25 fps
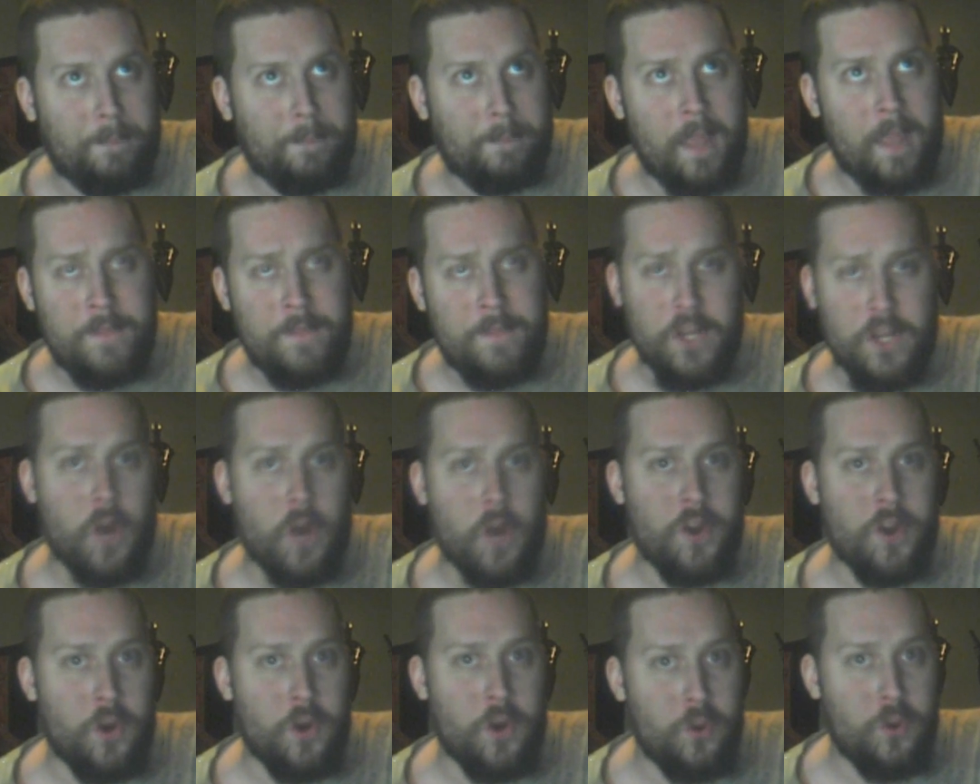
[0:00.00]
If you
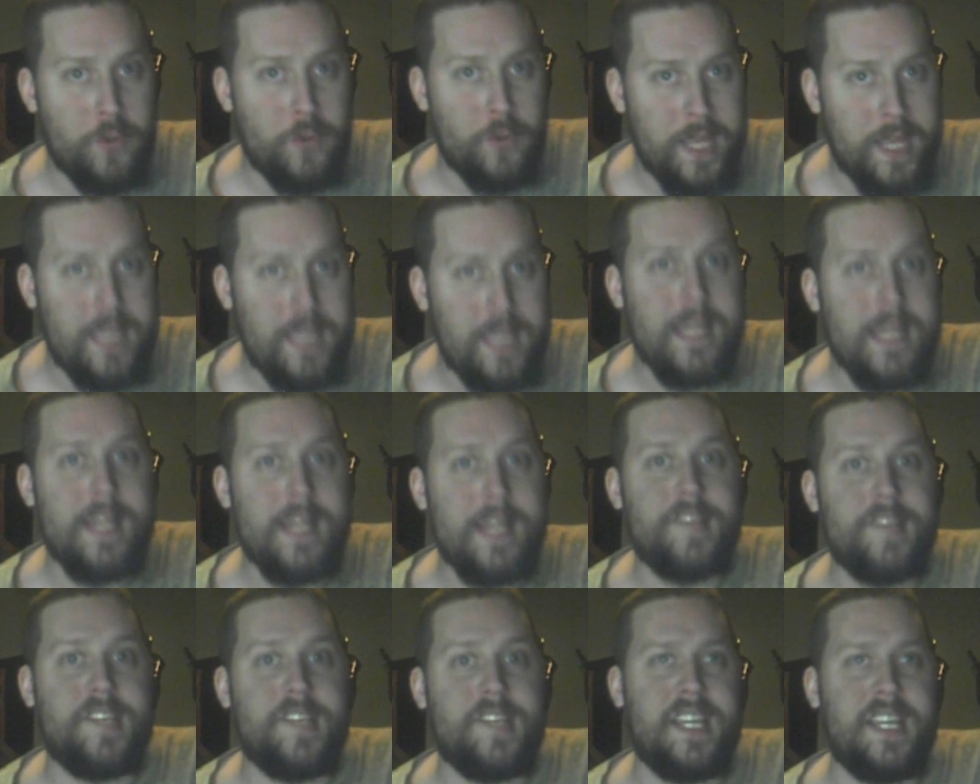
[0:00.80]
don't know who he
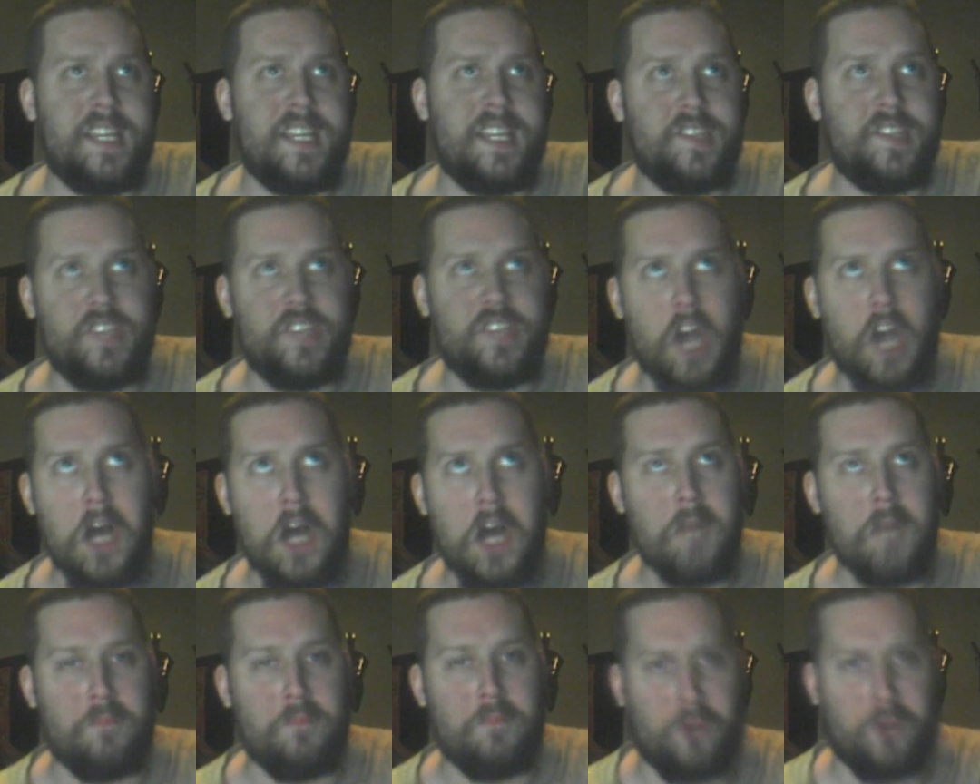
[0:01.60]
is, he's
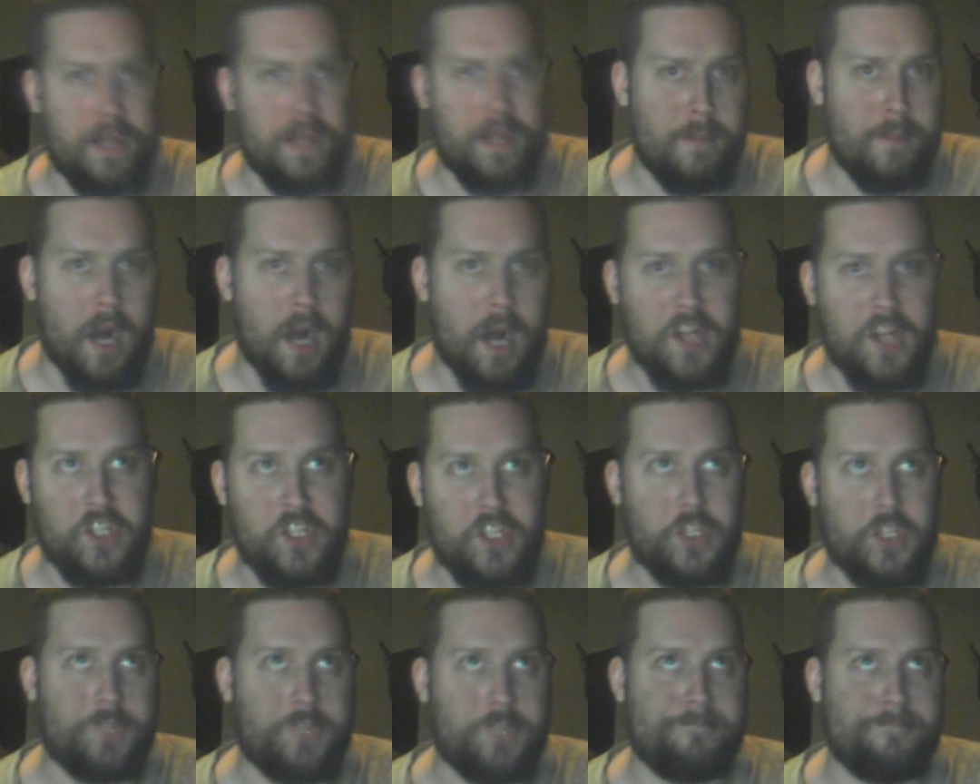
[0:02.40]
done pretty much
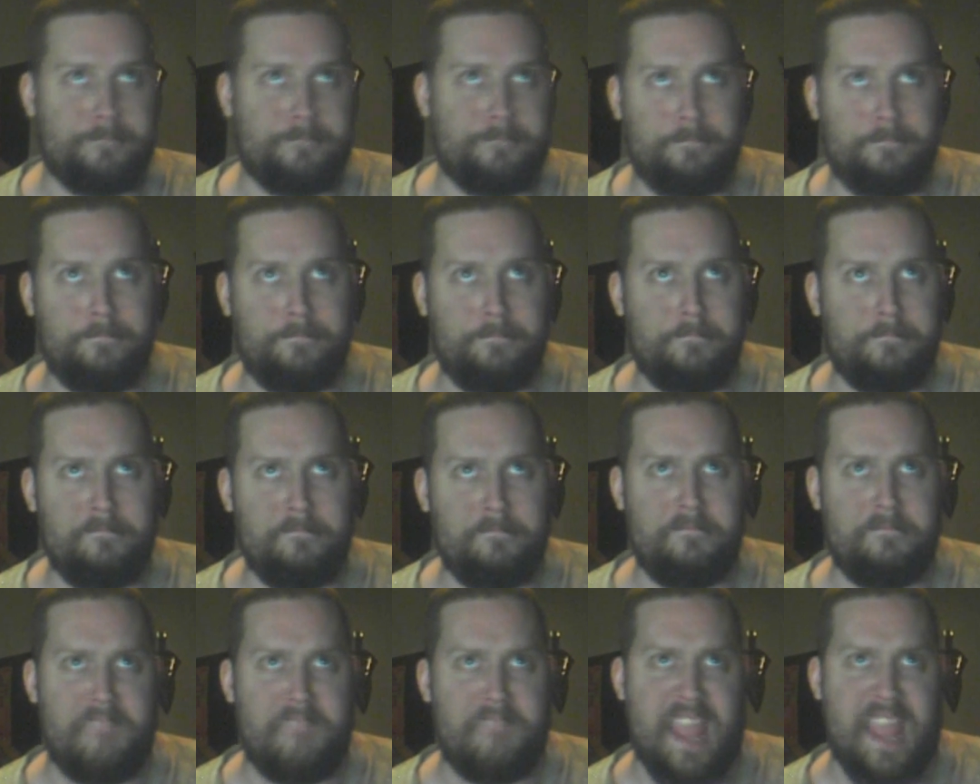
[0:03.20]

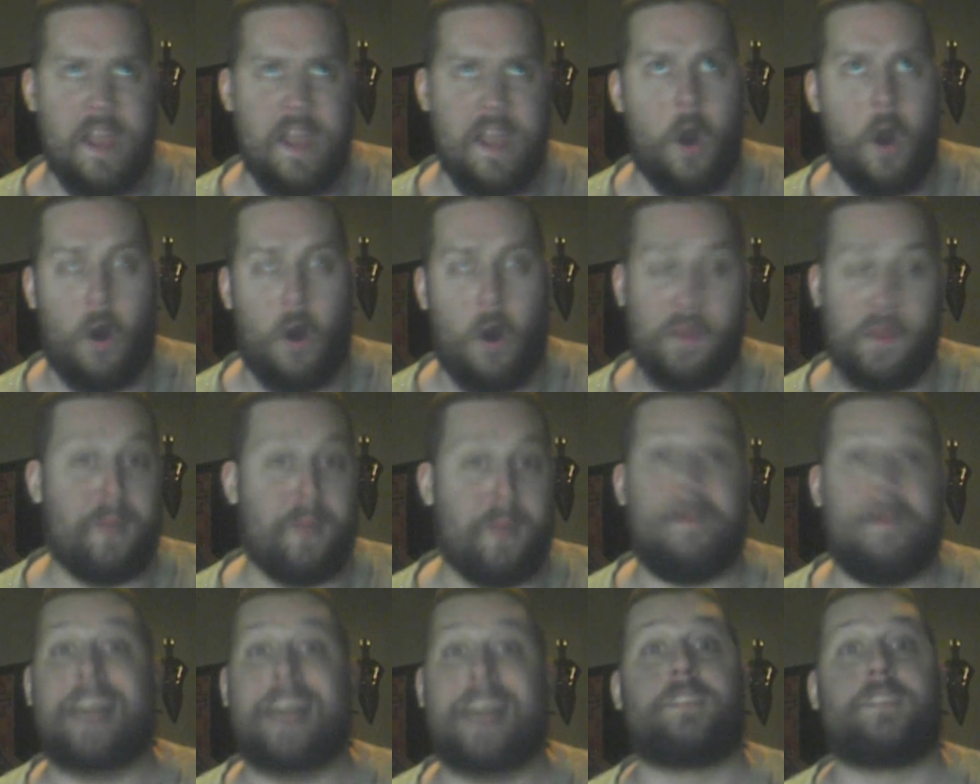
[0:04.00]
all the
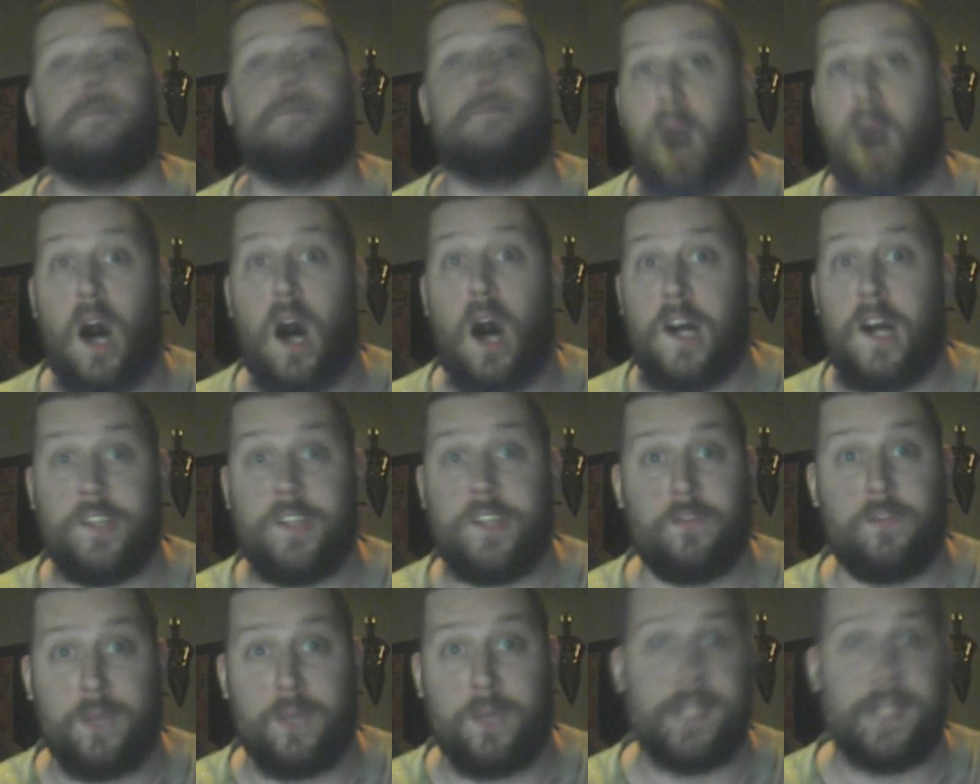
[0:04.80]
best
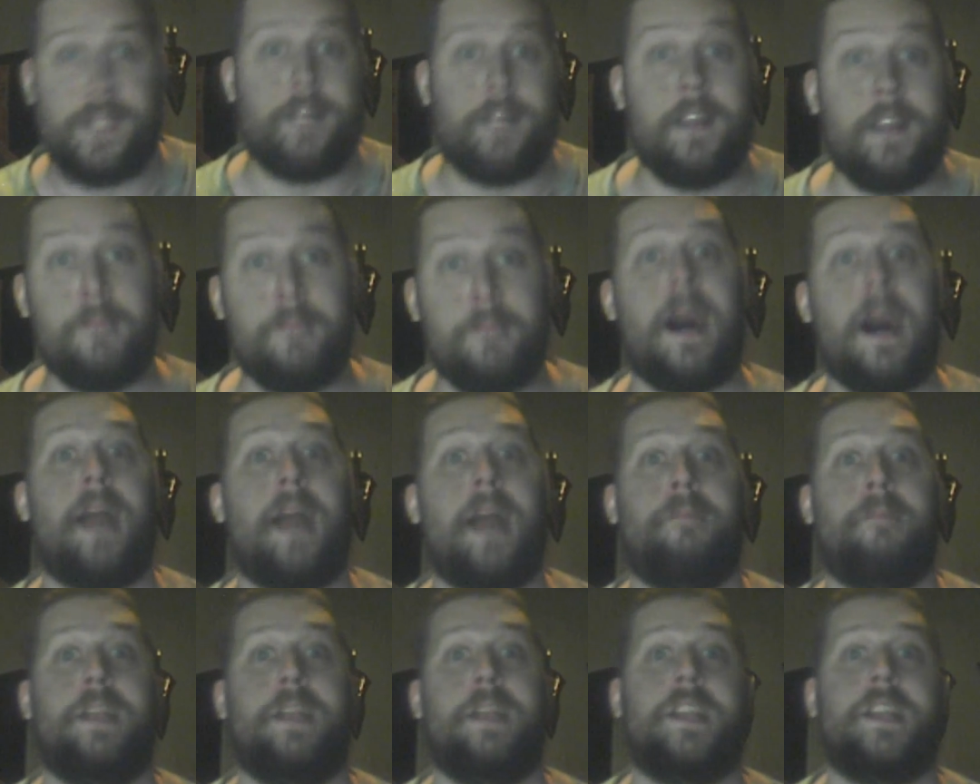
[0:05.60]
mods, really, in my
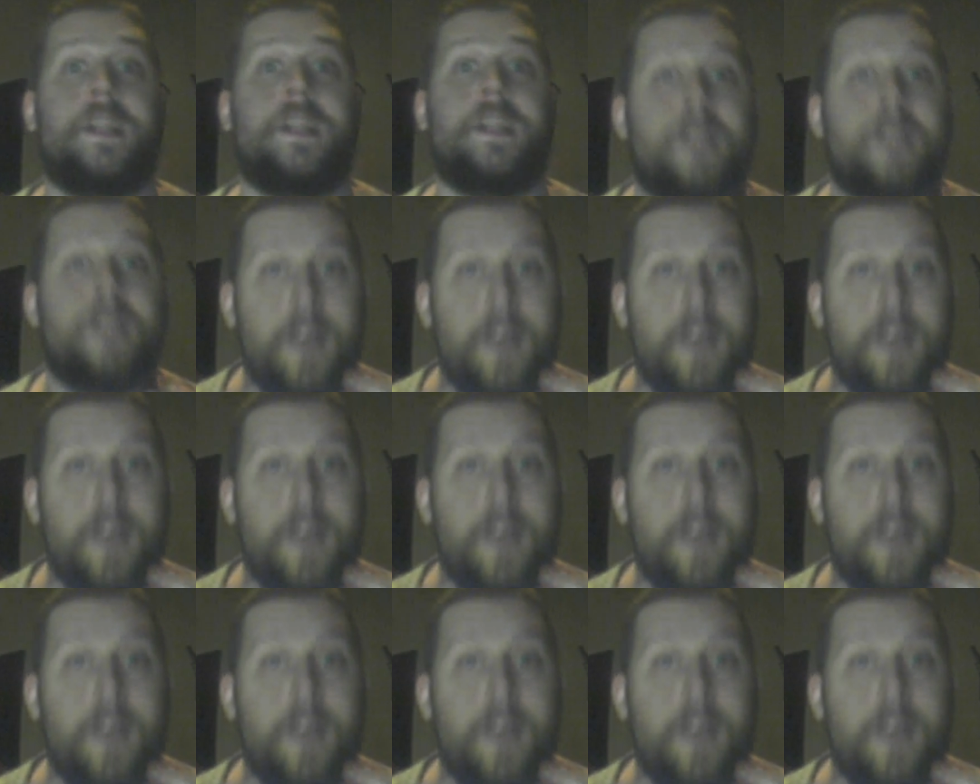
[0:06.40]
opinion.